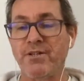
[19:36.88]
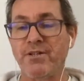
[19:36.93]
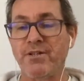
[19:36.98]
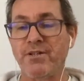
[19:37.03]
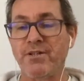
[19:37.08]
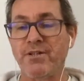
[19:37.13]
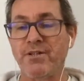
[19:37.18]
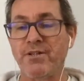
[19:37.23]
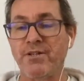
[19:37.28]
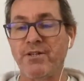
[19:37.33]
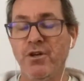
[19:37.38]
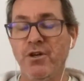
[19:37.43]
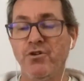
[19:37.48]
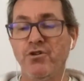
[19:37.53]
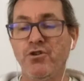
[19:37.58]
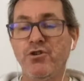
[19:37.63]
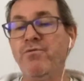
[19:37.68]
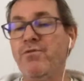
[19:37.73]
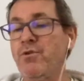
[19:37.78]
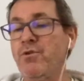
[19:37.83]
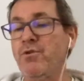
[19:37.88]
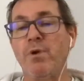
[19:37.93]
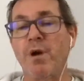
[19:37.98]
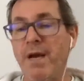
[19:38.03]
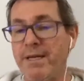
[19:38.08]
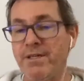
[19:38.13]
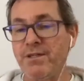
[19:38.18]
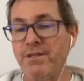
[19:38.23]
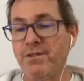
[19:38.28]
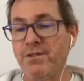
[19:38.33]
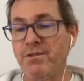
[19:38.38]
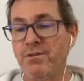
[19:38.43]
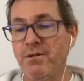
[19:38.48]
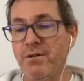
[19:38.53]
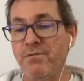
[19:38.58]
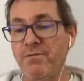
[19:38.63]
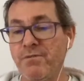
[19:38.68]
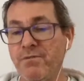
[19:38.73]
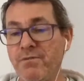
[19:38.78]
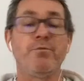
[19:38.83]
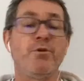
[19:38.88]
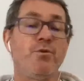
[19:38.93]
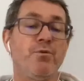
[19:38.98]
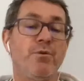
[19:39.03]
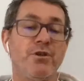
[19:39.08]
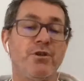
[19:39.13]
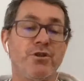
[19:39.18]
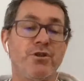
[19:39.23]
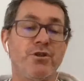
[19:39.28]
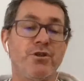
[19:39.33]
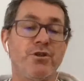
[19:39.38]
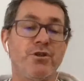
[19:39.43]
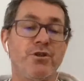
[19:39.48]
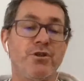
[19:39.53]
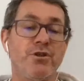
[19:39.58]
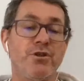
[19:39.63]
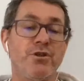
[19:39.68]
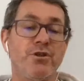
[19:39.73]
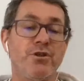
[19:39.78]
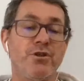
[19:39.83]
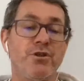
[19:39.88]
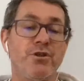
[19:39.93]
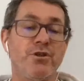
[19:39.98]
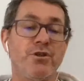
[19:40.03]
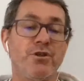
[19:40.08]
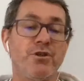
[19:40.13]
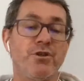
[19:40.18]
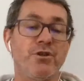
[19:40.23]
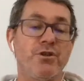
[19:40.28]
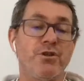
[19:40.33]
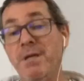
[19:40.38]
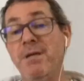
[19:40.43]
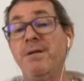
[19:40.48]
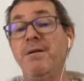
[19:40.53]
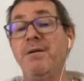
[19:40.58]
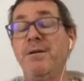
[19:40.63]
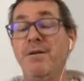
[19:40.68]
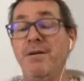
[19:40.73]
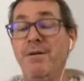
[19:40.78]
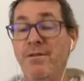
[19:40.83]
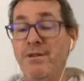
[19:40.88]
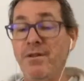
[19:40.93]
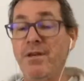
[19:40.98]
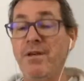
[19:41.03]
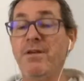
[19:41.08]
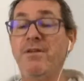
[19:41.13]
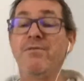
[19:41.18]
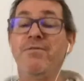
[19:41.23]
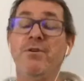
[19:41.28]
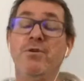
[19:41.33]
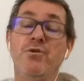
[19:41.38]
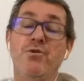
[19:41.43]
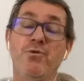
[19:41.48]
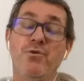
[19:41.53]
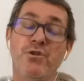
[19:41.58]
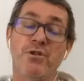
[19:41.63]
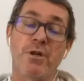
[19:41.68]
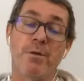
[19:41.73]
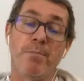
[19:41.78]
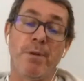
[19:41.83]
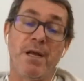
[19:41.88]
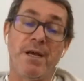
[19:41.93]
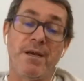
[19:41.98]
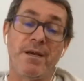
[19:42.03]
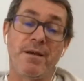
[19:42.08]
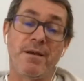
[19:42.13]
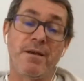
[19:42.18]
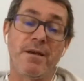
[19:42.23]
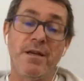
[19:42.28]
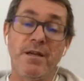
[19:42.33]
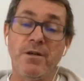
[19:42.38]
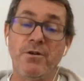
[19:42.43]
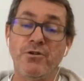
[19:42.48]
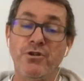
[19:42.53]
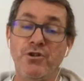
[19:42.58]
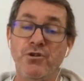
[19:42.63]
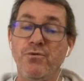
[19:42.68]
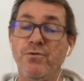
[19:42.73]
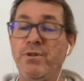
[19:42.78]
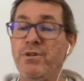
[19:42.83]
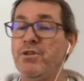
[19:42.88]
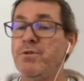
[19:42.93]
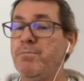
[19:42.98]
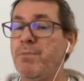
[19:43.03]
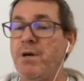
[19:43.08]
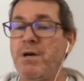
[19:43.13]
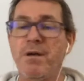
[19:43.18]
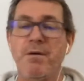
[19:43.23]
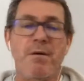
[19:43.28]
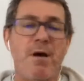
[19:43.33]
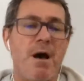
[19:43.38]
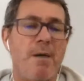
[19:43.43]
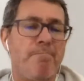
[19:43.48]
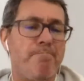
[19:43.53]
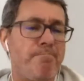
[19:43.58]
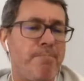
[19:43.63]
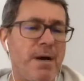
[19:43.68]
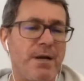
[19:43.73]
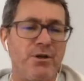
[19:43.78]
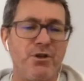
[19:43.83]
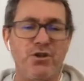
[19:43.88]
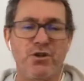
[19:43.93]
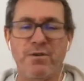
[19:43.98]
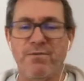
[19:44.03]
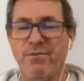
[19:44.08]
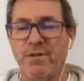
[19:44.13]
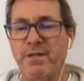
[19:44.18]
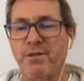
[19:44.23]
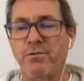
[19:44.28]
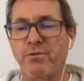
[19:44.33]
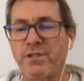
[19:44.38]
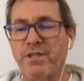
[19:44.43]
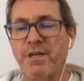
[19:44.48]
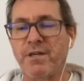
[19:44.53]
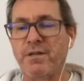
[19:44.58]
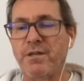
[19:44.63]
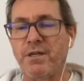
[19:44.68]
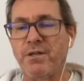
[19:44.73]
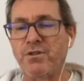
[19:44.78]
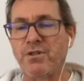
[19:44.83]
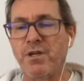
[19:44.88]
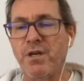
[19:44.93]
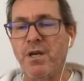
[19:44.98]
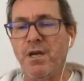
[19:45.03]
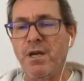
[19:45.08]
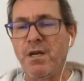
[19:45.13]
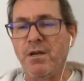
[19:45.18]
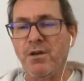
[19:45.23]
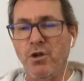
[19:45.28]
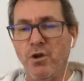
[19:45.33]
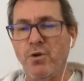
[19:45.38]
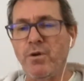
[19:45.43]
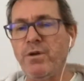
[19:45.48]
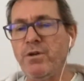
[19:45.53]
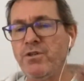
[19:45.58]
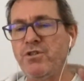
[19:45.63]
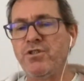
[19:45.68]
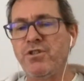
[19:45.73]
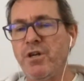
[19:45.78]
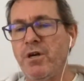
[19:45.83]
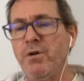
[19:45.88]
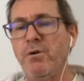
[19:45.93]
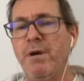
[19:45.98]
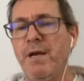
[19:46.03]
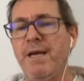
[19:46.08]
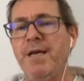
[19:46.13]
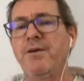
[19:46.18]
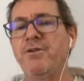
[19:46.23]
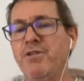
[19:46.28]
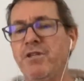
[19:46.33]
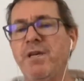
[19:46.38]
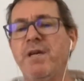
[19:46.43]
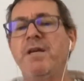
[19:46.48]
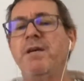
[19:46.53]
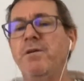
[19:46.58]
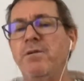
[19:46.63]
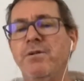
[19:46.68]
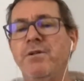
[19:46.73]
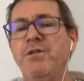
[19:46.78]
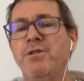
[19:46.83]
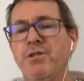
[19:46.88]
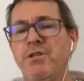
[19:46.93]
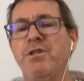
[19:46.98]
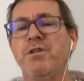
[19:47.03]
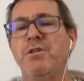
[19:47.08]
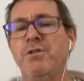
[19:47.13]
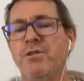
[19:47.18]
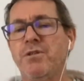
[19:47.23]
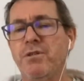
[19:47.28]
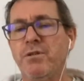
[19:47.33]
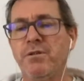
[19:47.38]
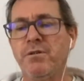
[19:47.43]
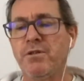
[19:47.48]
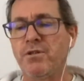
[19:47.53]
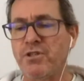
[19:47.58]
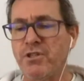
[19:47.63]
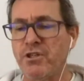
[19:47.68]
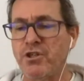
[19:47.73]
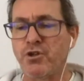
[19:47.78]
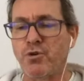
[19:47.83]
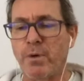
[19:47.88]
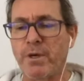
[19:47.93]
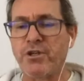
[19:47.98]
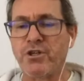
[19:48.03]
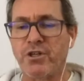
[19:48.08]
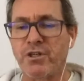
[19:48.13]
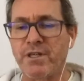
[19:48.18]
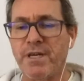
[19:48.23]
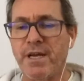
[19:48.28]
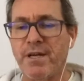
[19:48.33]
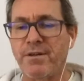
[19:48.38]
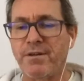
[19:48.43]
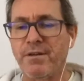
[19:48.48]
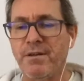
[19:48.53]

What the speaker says: to remove the right of dispute resolution from the individuals that are playing. And it'll do this by a bunch of legal techniques. Lawyers know how to kill this situation dead.